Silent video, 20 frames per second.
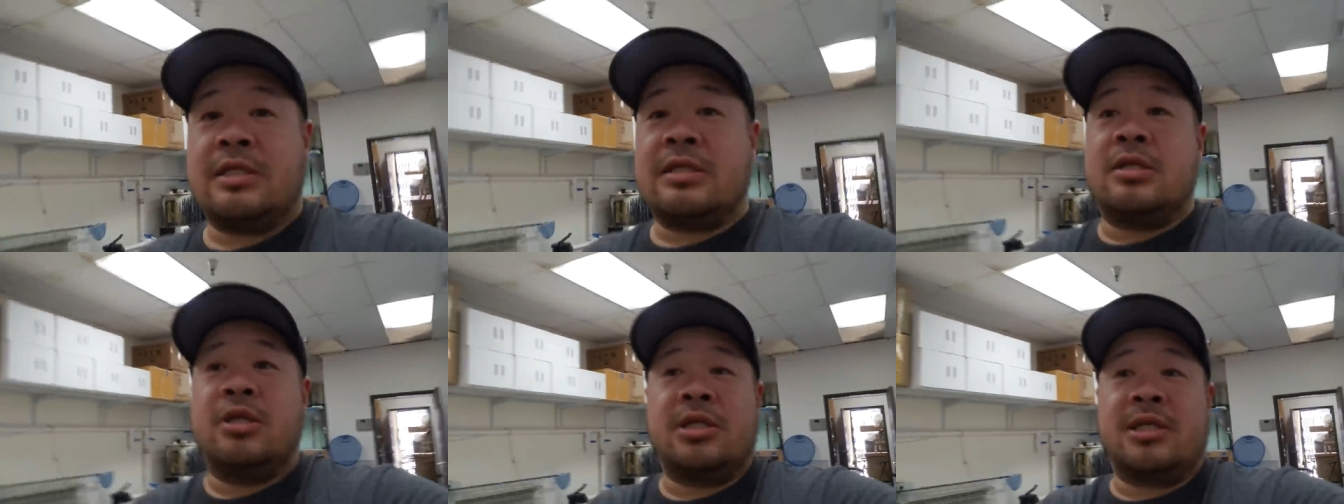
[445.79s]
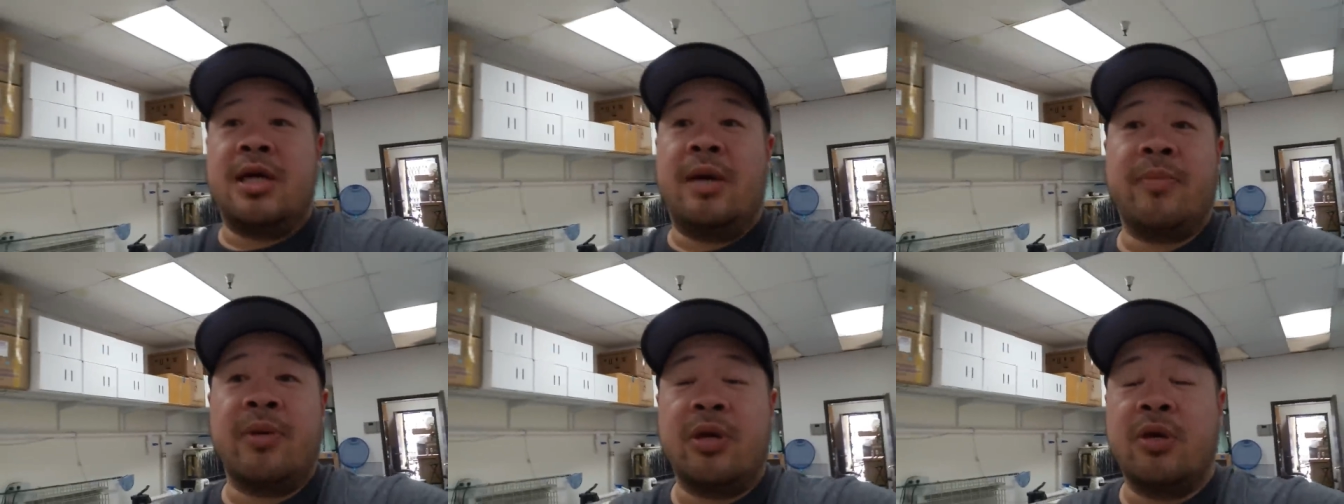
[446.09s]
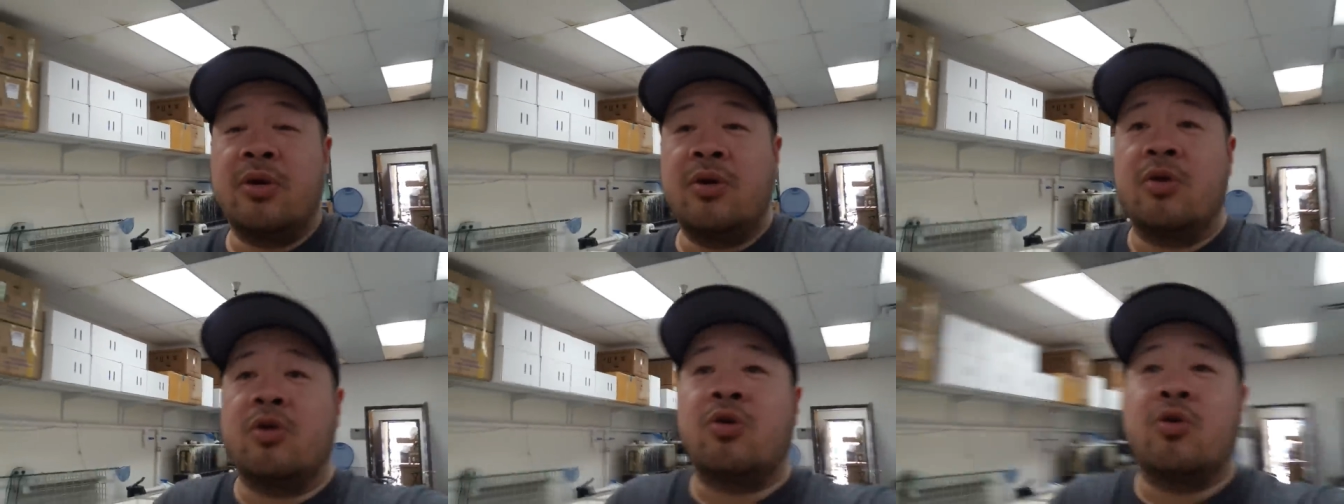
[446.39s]
to some of
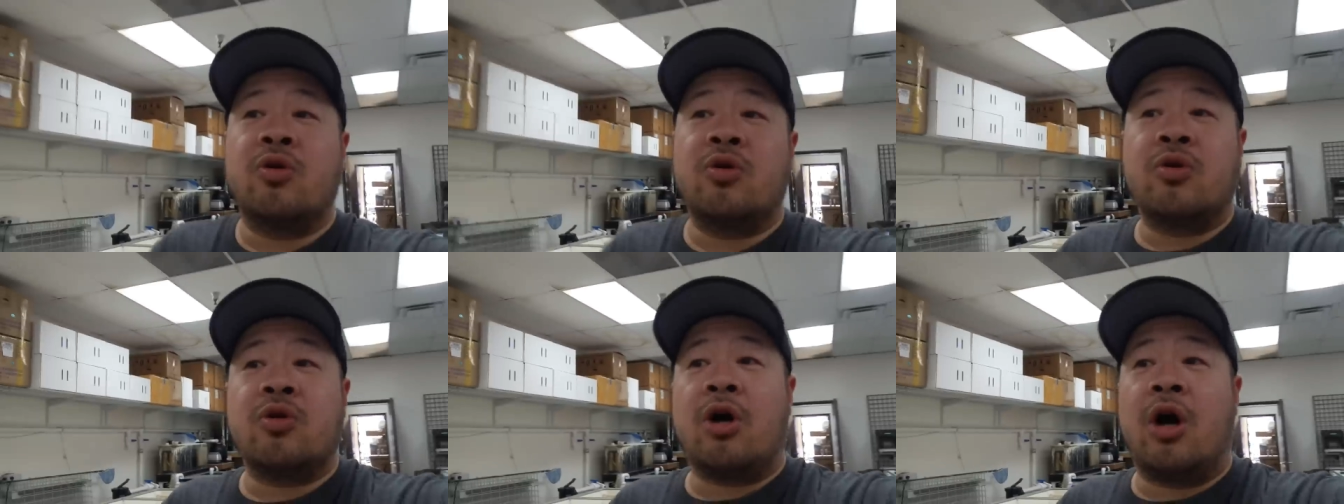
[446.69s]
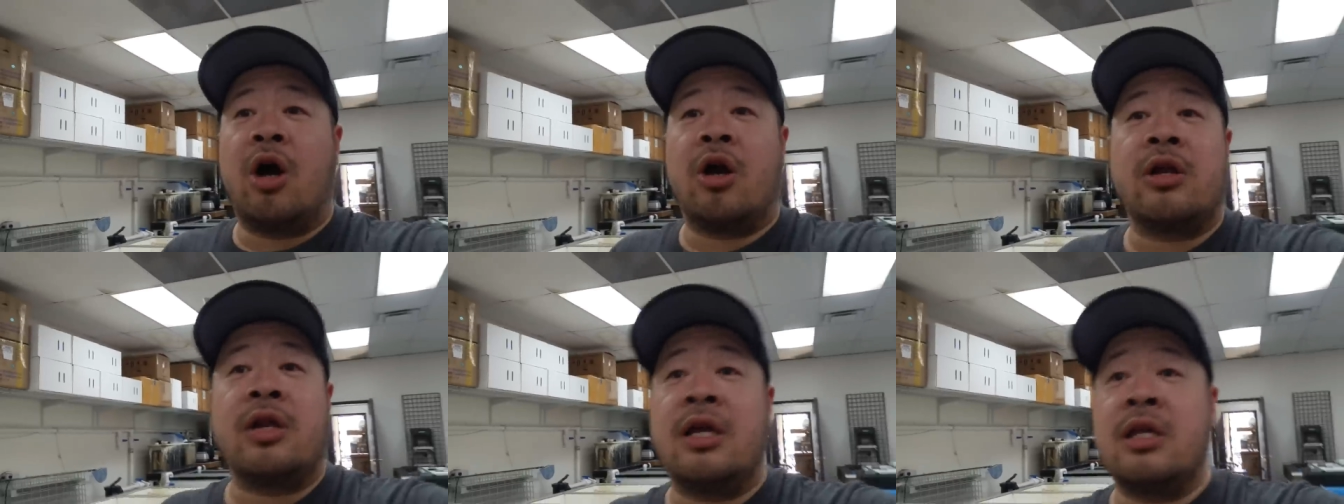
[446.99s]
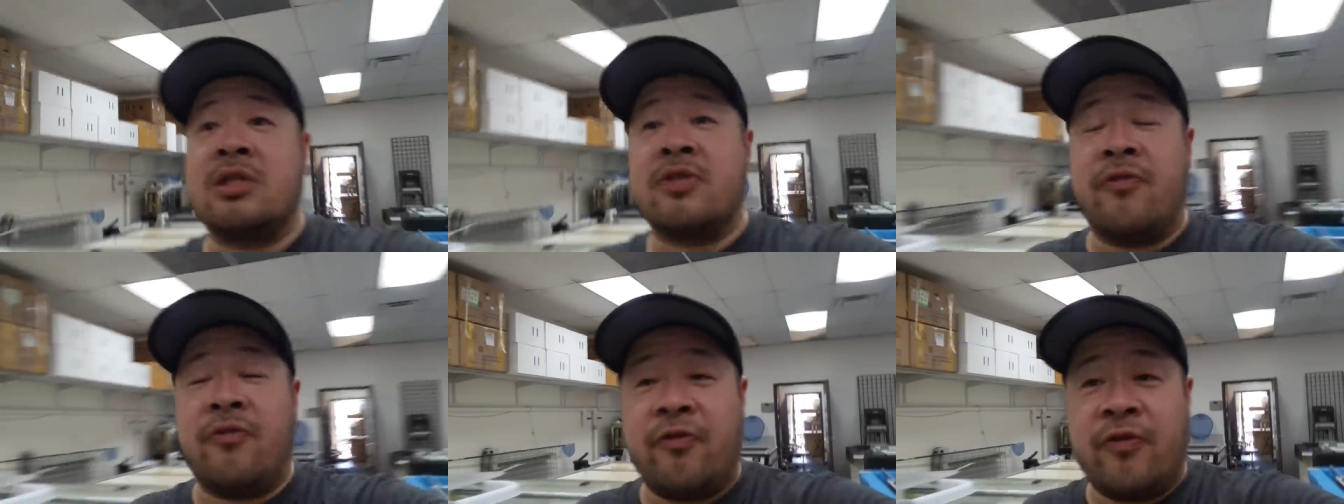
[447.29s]
you who aren't
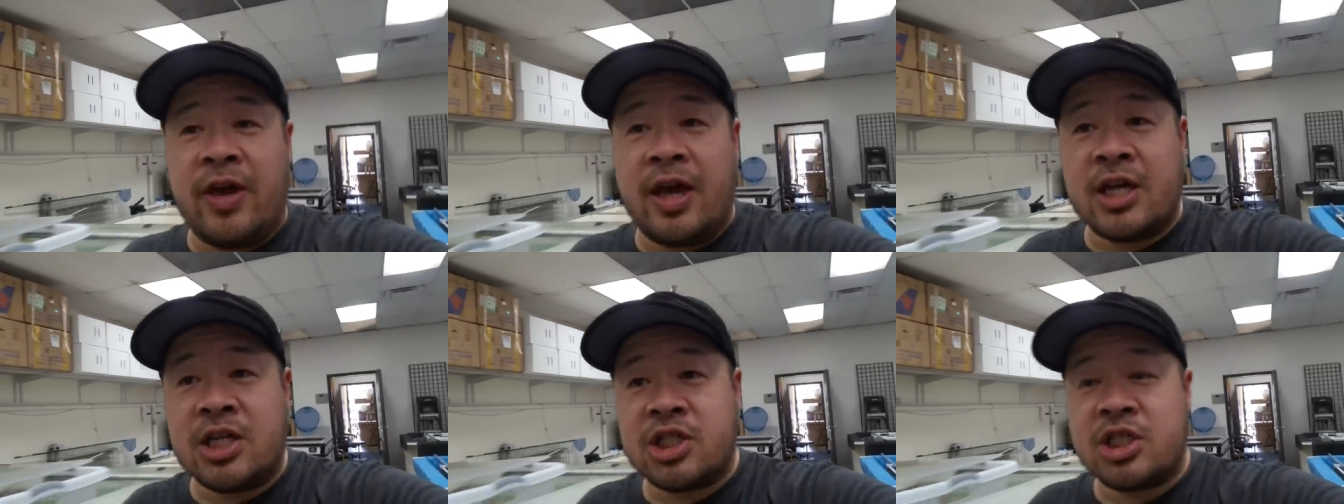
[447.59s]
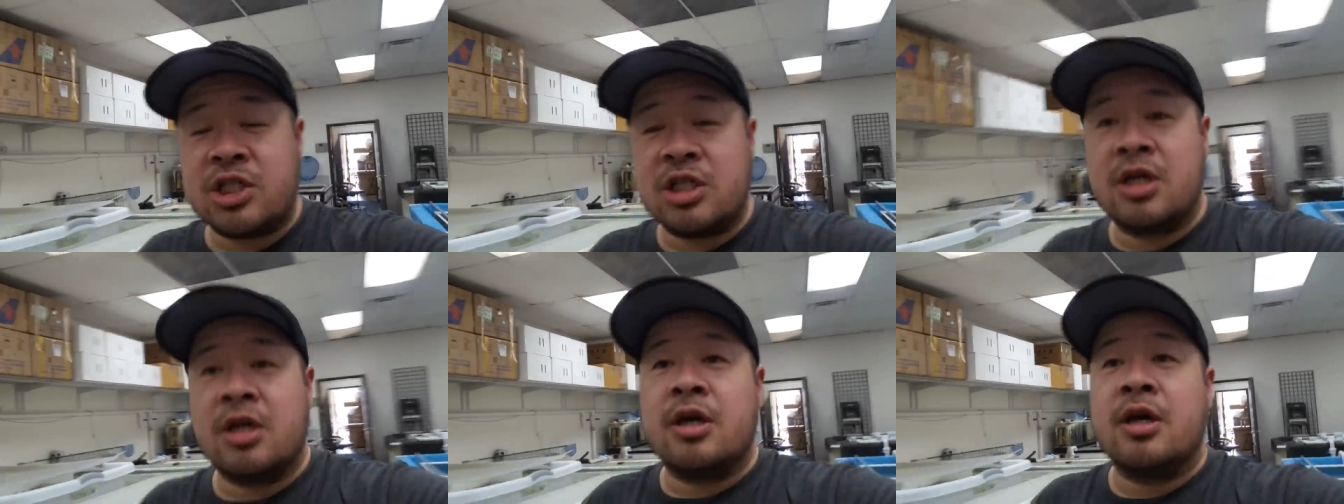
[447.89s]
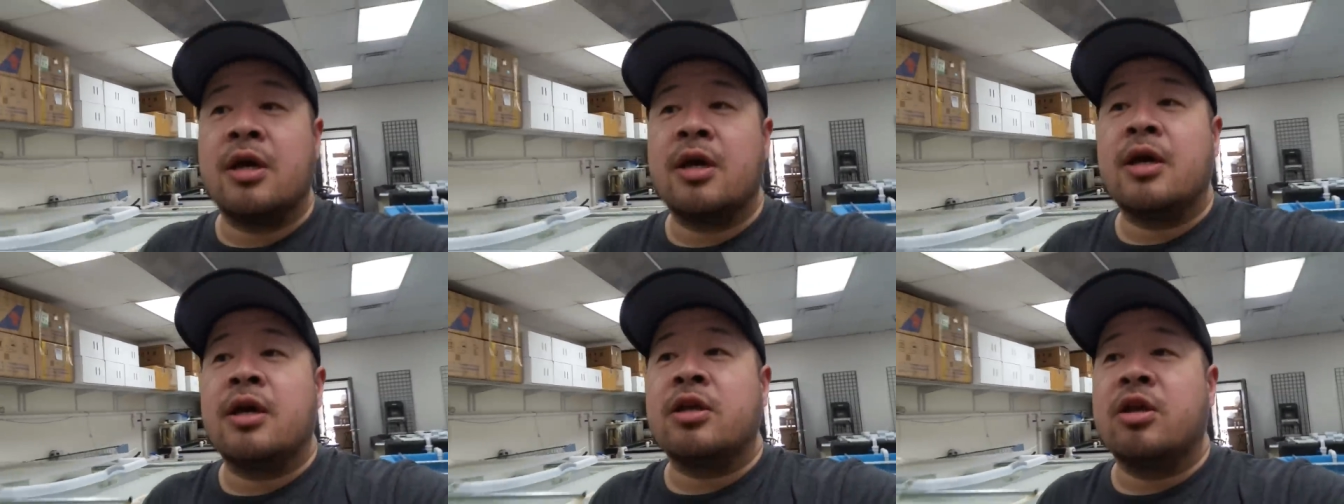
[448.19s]
into fish,
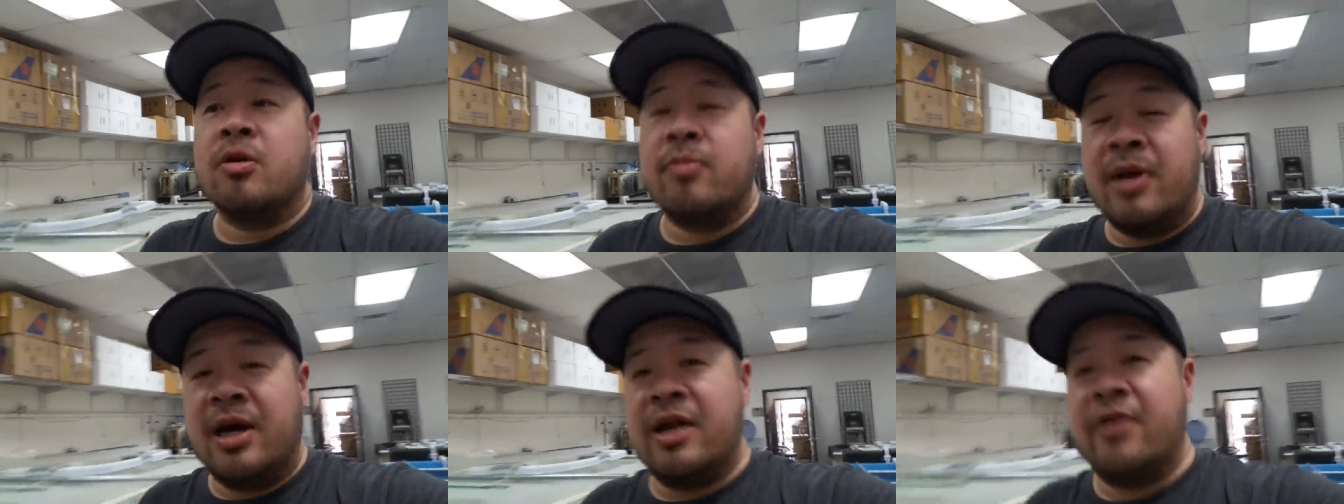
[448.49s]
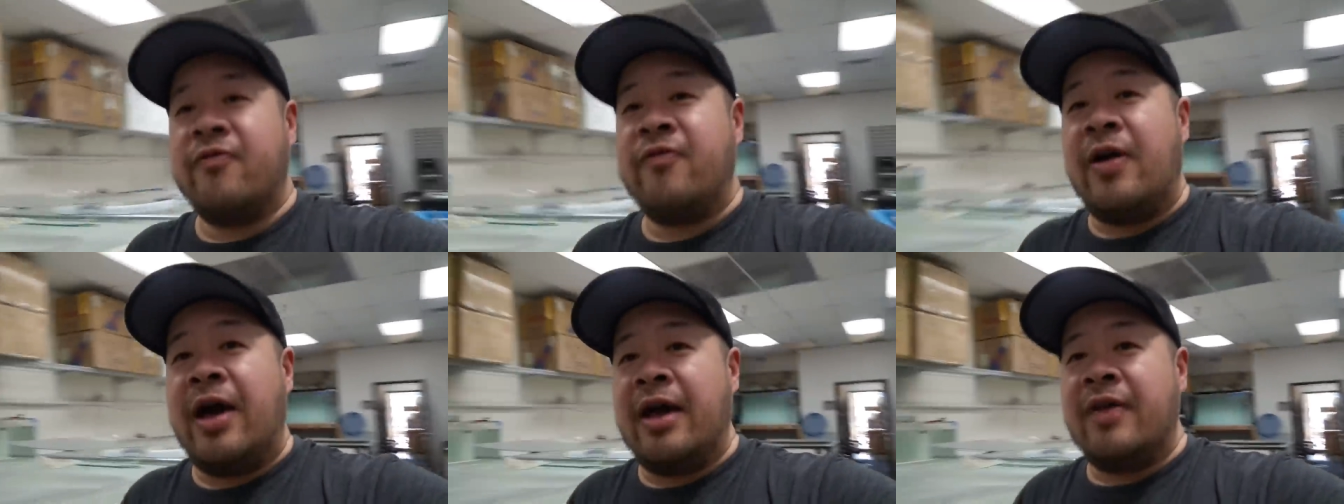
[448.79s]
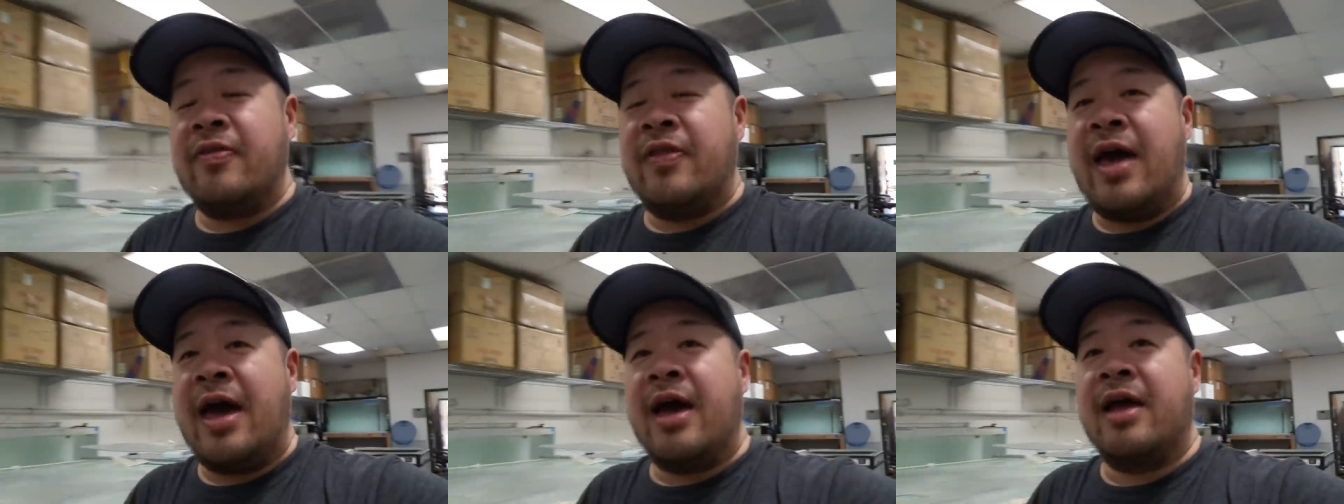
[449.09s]
you might
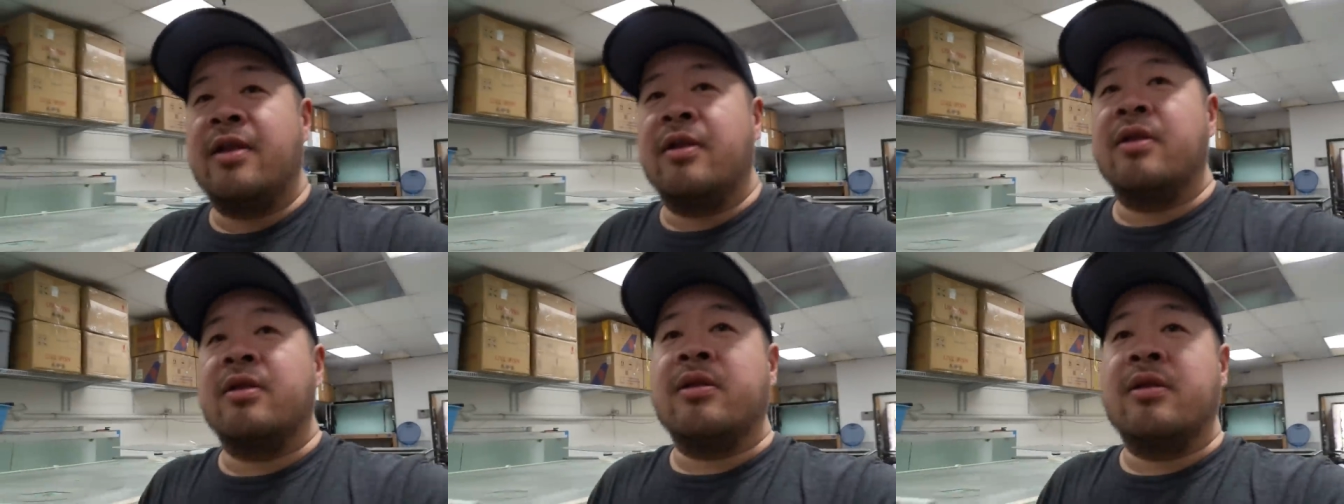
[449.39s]
find that,